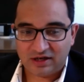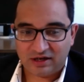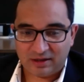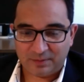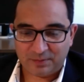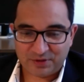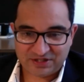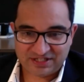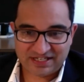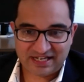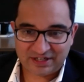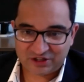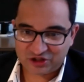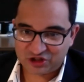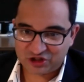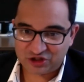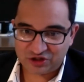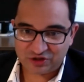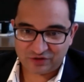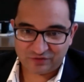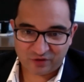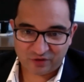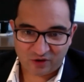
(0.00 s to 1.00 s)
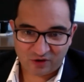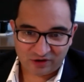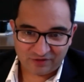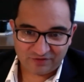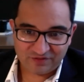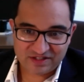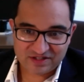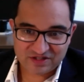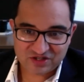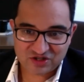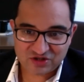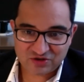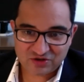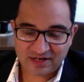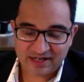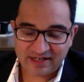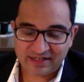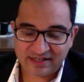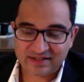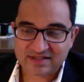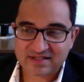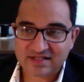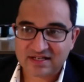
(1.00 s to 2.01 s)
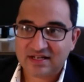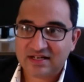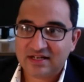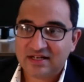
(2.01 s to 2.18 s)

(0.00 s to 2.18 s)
protection of all of these strains.